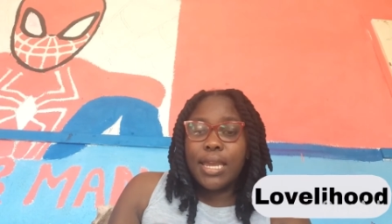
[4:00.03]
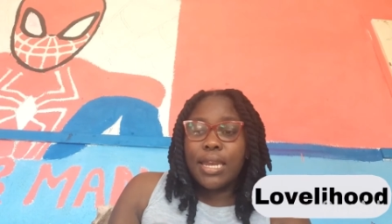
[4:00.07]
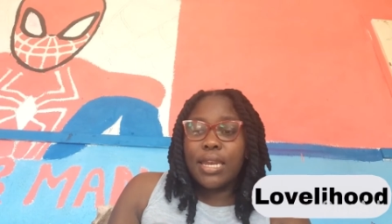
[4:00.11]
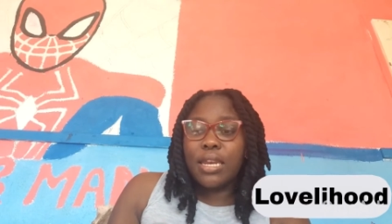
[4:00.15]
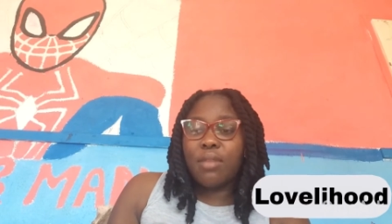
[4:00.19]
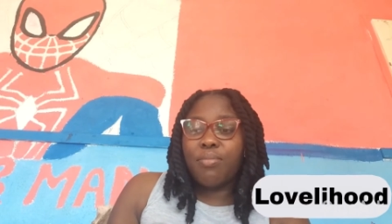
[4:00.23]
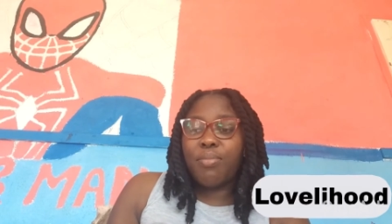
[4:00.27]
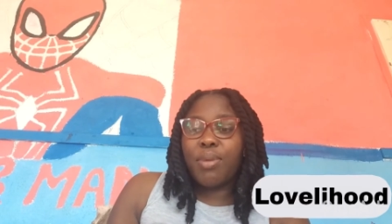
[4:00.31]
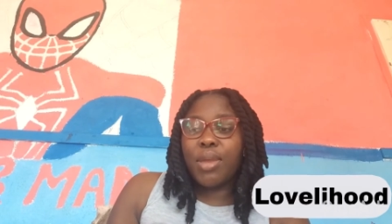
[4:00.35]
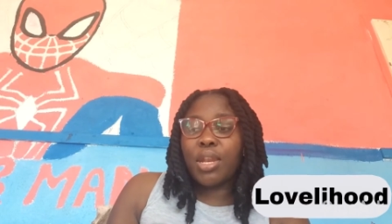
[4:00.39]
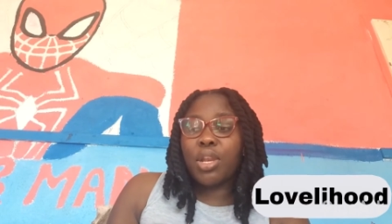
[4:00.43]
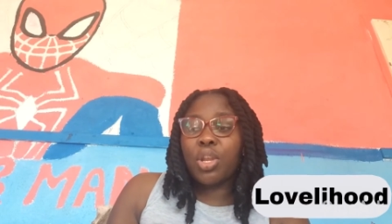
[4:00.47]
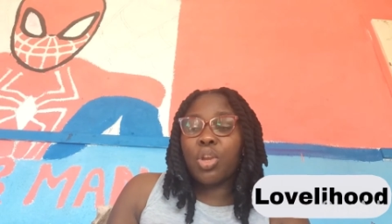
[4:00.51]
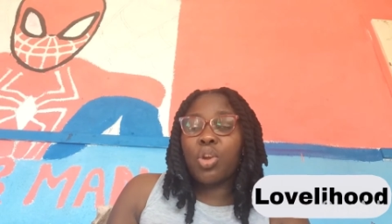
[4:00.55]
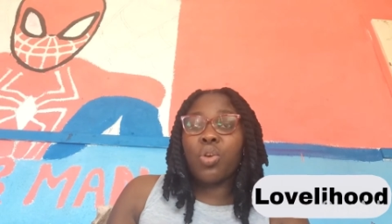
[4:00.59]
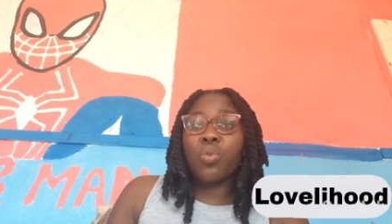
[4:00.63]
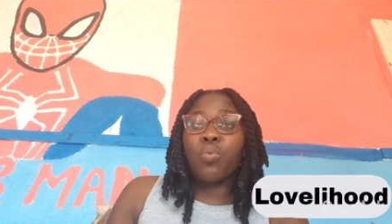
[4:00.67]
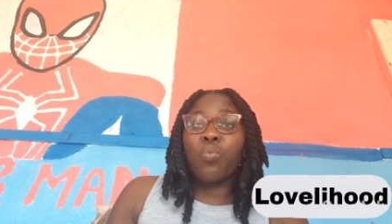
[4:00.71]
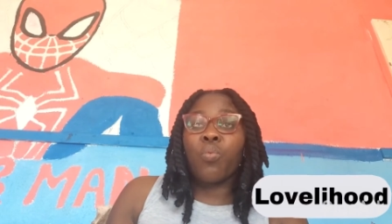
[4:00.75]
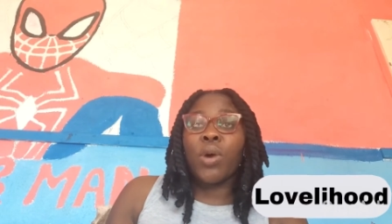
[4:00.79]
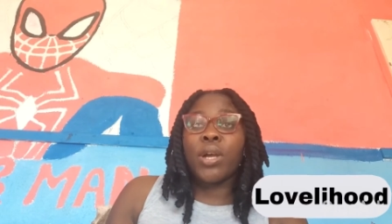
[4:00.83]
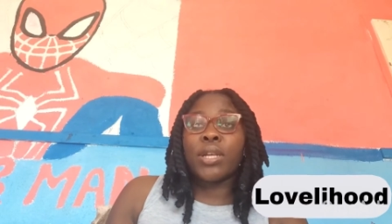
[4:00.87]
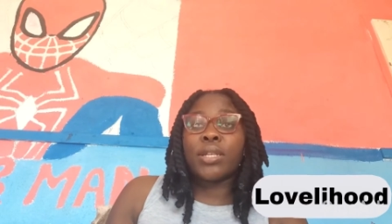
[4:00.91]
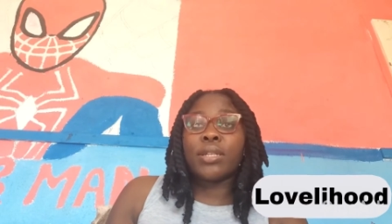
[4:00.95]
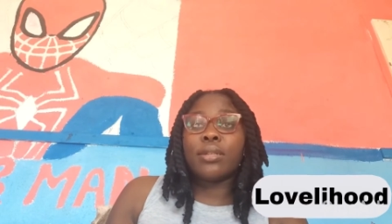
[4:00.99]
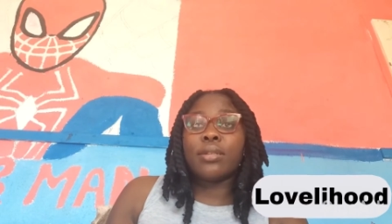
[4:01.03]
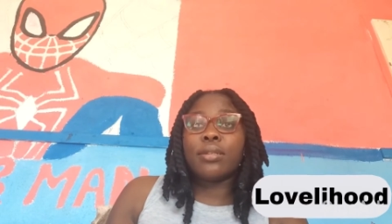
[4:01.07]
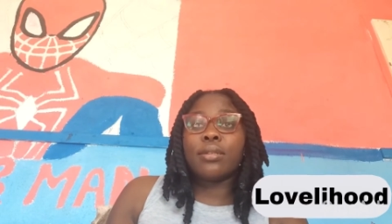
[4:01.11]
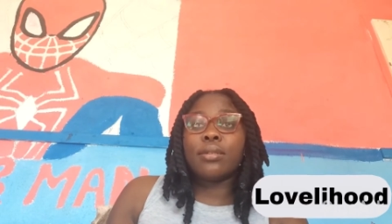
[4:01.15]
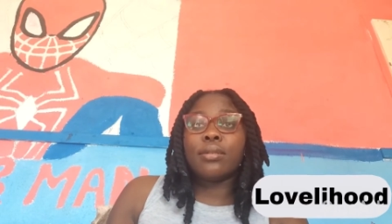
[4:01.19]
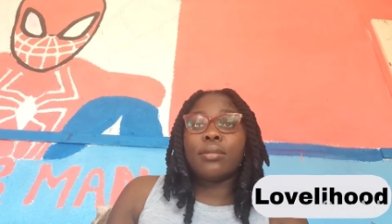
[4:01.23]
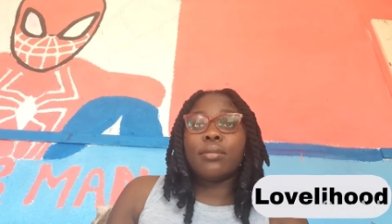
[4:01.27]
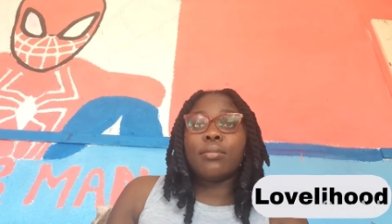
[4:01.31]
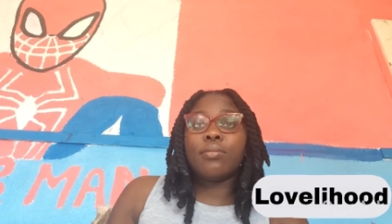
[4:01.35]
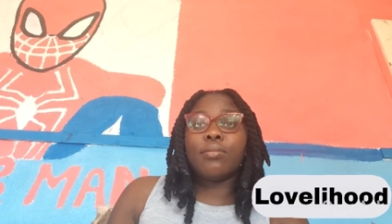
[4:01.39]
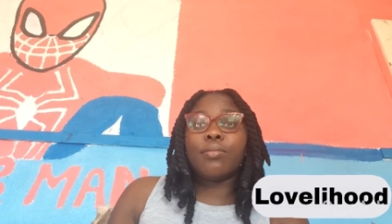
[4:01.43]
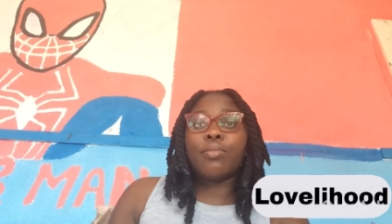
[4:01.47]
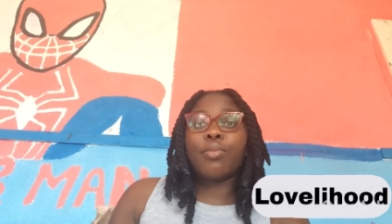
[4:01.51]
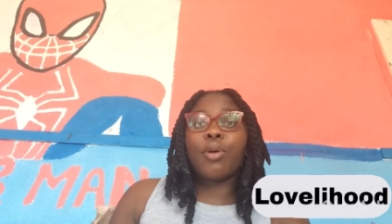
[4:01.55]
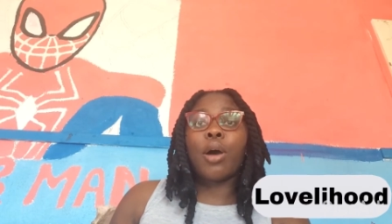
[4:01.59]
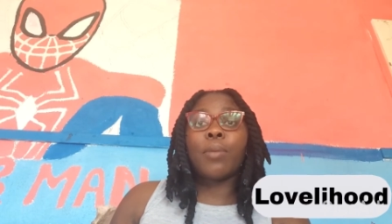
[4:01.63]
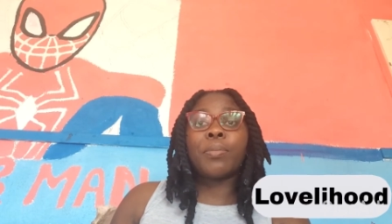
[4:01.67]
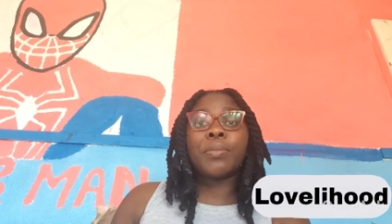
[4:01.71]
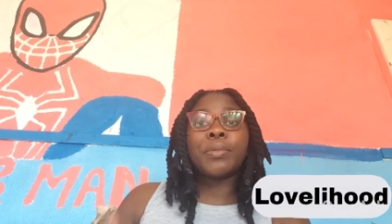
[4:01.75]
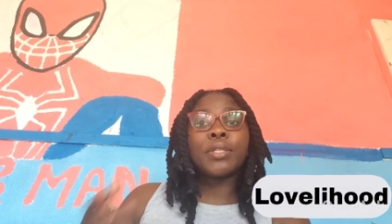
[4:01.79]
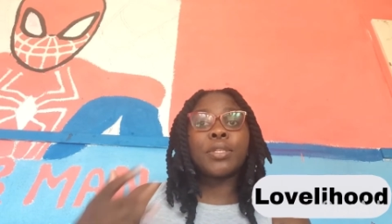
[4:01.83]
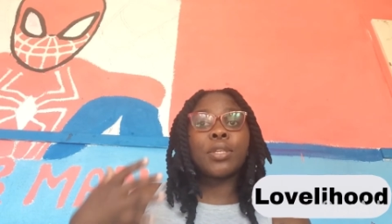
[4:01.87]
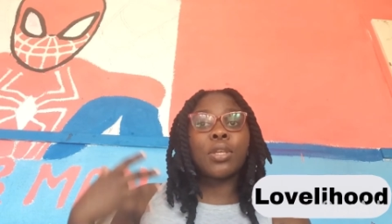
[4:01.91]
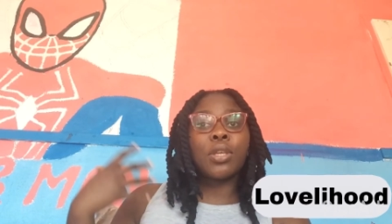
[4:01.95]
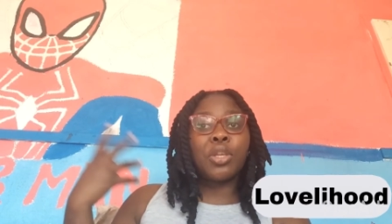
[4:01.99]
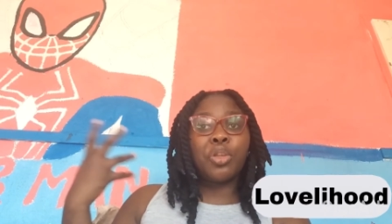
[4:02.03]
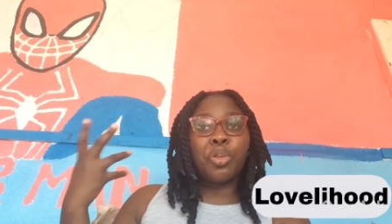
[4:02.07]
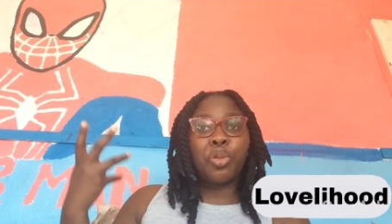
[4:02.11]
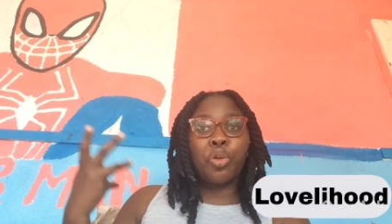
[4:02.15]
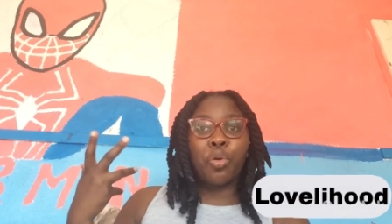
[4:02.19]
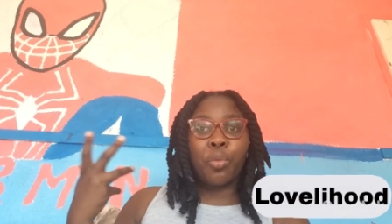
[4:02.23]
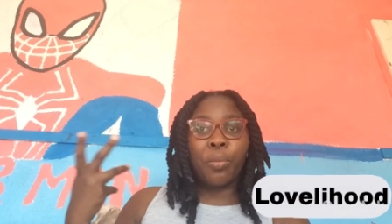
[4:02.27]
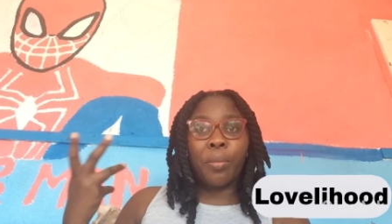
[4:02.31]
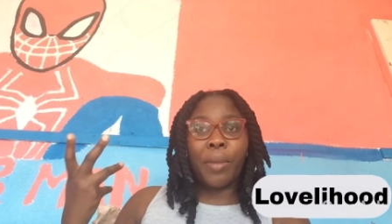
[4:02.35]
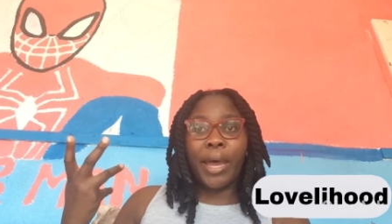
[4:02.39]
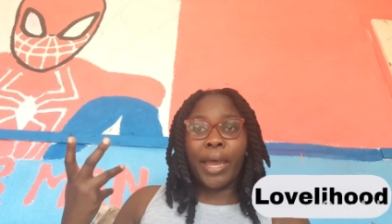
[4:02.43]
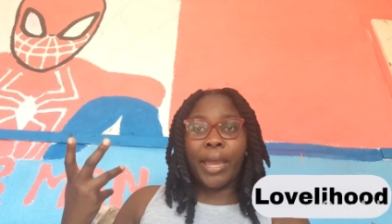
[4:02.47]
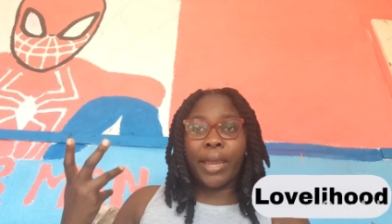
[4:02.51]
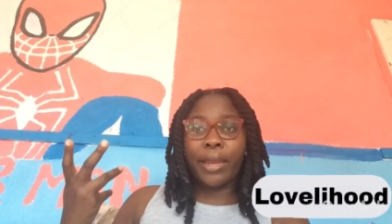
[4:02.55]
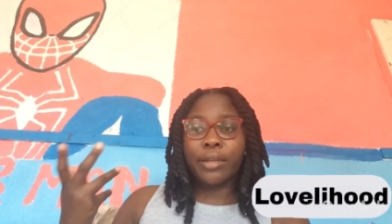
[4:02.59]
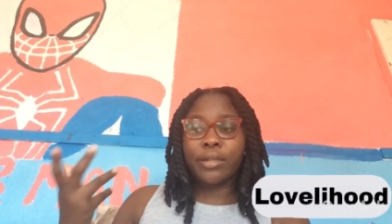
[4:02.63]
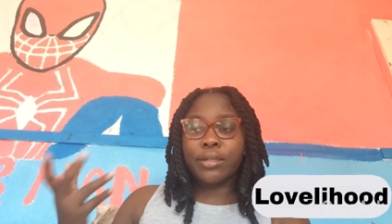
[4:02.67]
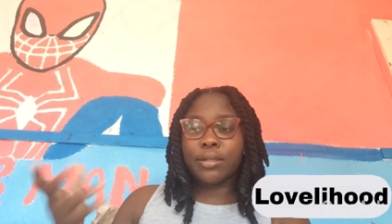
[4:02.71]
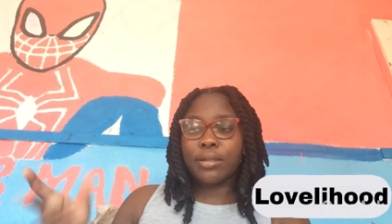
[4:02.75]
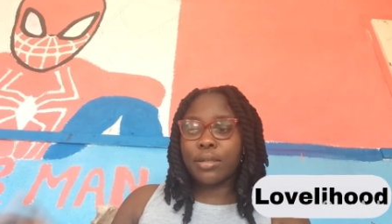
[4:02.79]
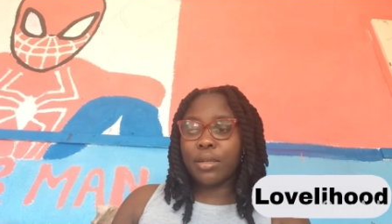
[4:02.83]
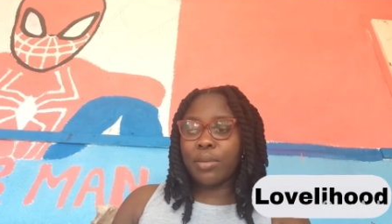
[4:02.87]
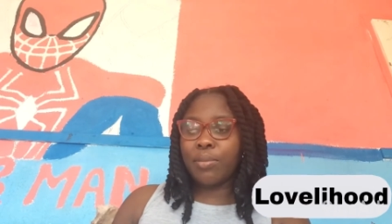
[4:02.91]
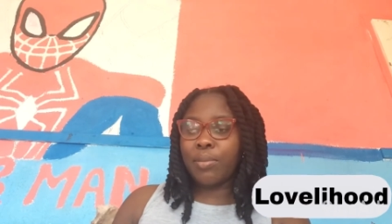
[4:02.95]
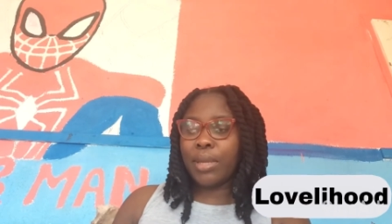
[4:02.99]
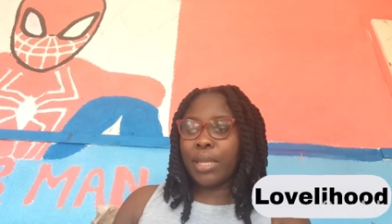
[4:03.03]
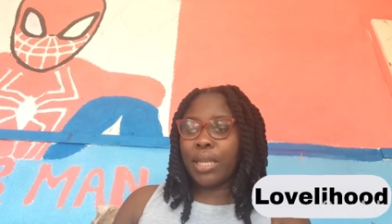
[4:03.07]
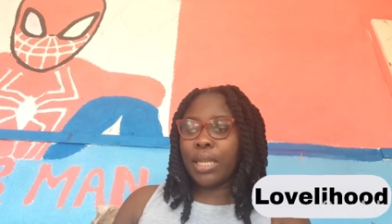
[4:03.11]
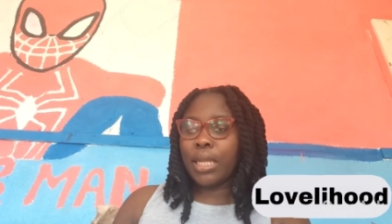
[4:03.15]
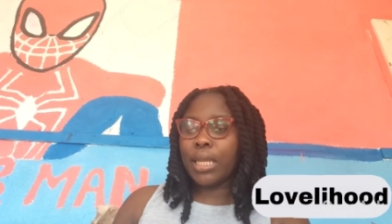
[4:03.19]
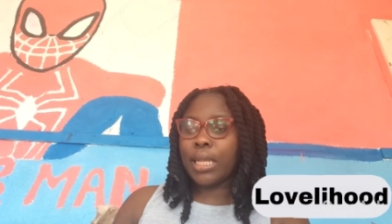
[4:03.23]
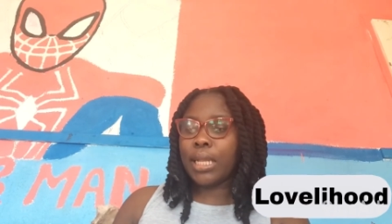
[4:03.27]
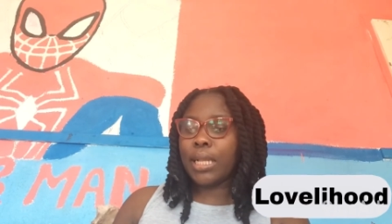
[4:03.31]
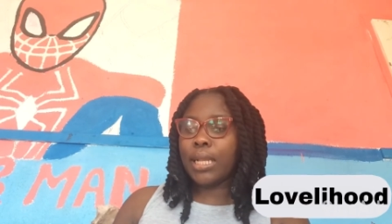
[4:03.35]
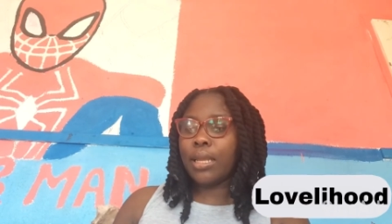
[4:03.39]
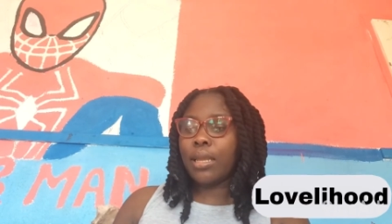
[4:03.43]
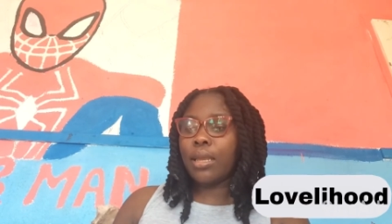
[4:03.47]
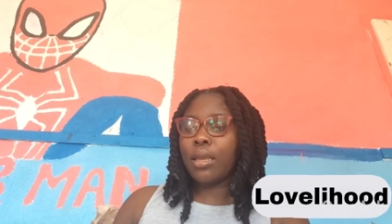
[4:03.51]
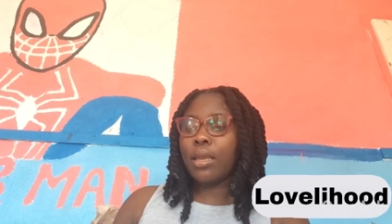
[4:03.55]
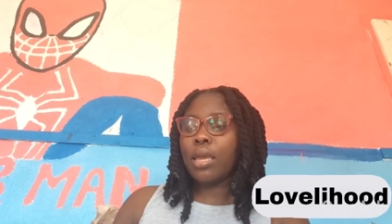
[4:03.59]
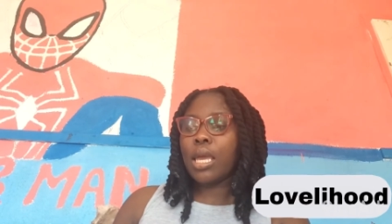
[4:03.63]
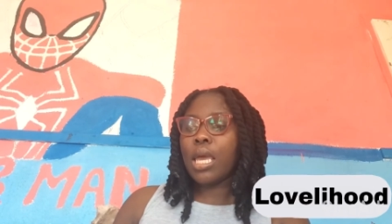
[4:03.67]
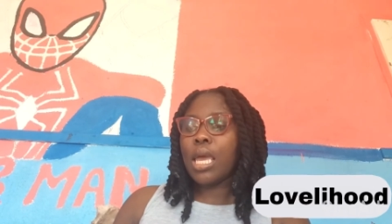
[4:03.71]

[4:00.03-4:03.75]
depending on what pops in your mind immediately.